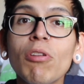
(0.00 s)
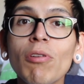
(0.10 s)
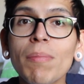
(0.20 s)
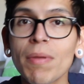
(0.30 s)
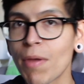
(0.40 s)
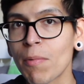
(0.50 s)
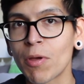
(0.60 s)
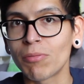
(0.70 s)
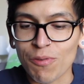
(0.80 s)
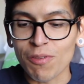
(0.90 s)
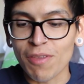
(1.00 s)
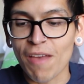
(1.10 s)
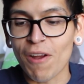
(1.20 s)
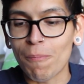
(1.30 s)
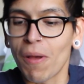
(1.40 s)
do it, maybe I won't. We also
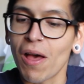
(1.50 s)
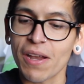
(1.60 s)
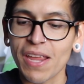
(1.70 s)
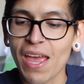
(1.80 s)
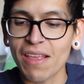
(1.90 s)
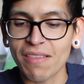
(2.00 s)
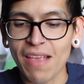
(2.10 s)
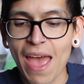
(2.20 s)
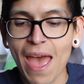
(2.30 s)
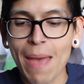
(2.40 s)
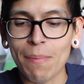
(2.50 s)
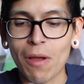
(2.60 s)
have our podcast app,